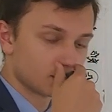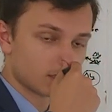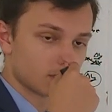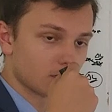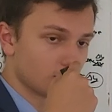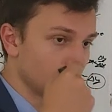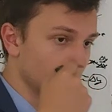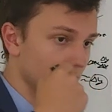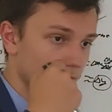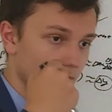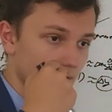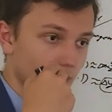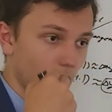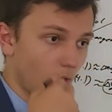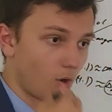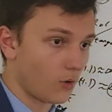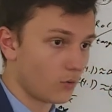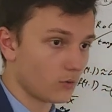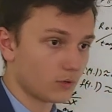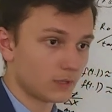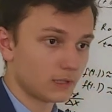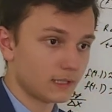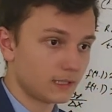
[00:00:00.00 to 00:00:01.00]
So the
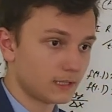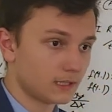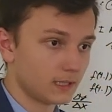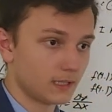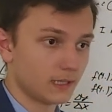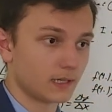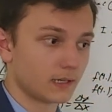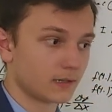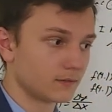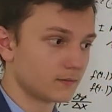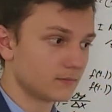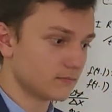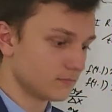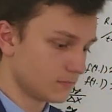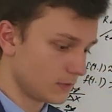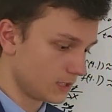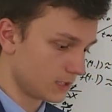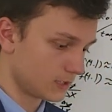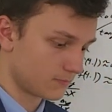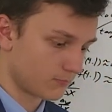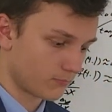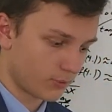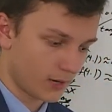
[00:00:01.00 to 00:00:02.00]
only thing
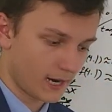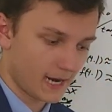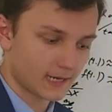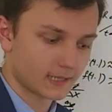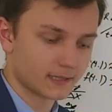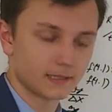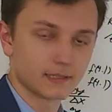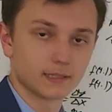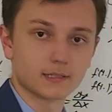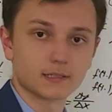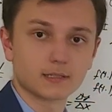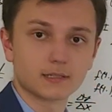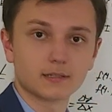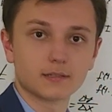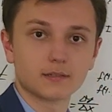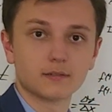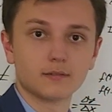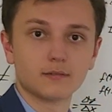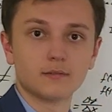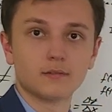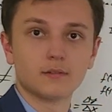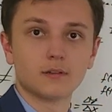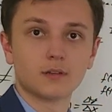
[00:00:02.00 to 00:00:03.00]
is
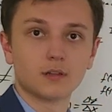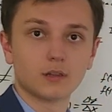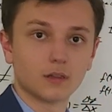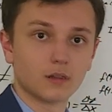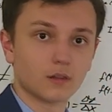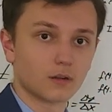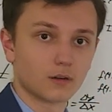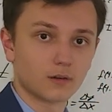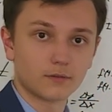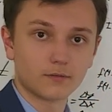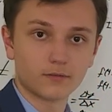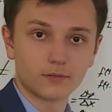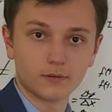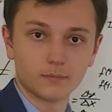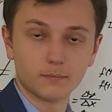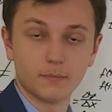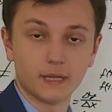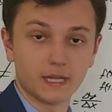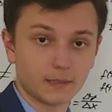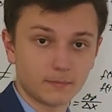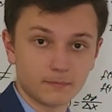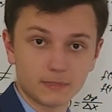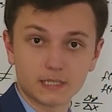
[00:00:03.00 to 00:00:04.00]
practice. Learn
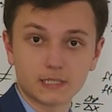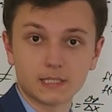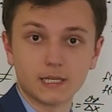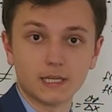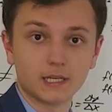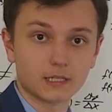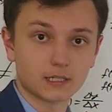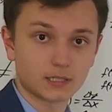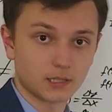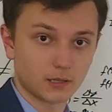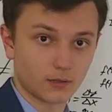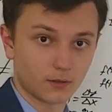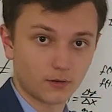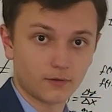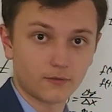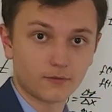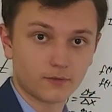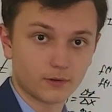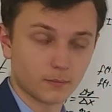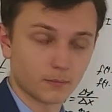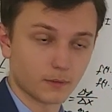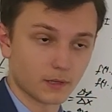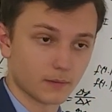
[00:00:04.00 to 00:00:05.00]
from make mistakes,
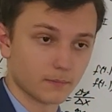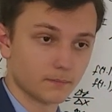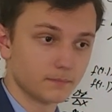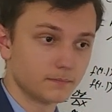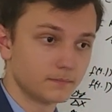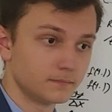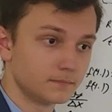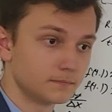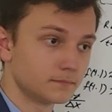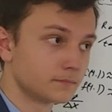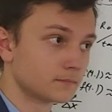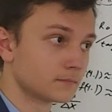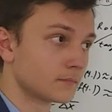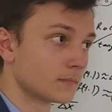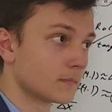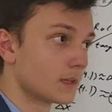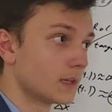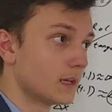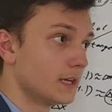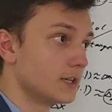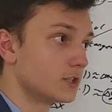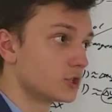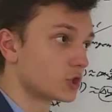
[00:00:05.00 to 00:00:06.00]
learn from them,
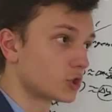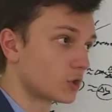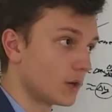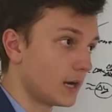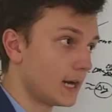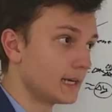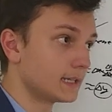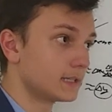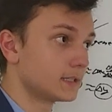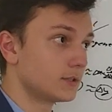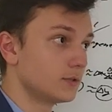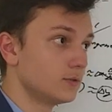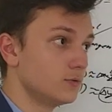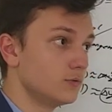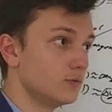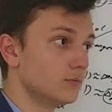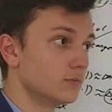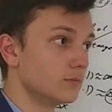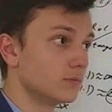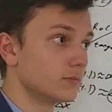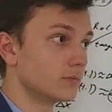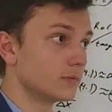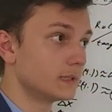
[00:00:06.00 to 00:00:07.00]
and try
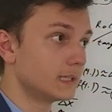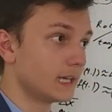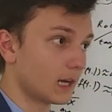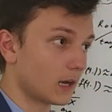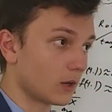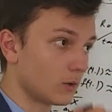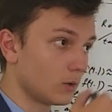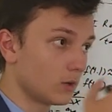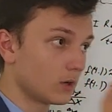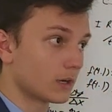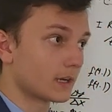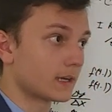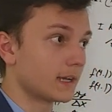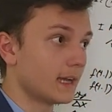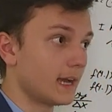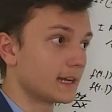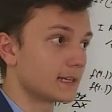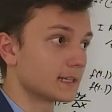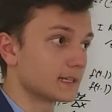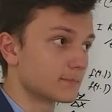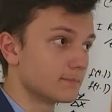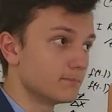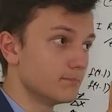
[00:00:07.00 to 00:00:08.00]
to get a look
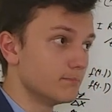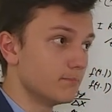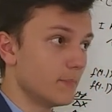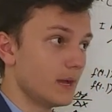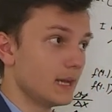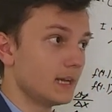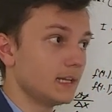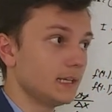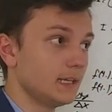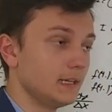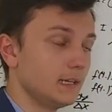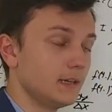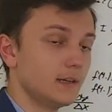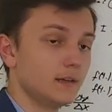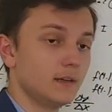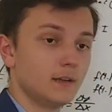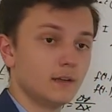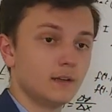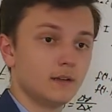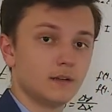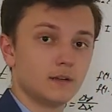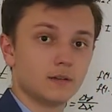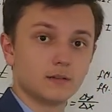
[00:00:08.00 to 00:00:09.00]
at as many
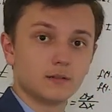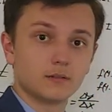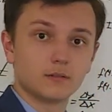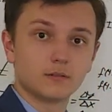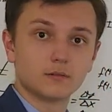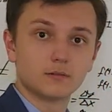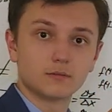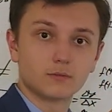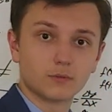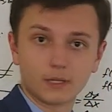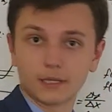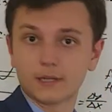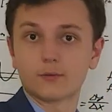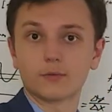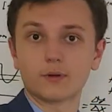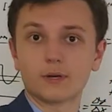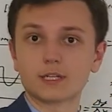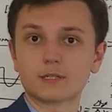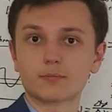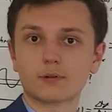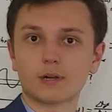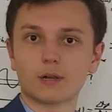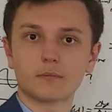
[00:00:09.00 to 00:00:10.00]
related
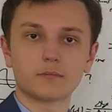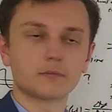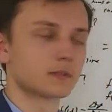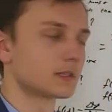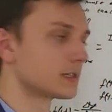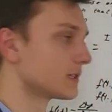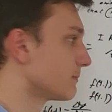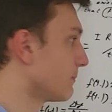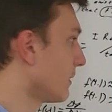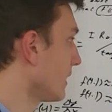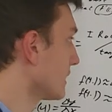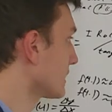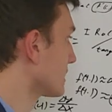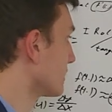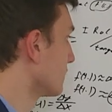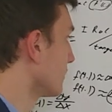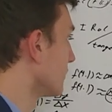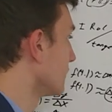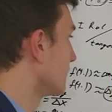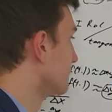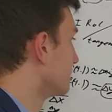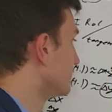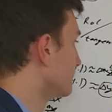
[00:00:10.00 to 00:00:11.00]
rates problems as
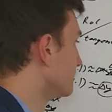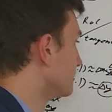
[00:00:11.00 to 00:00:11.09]
possible.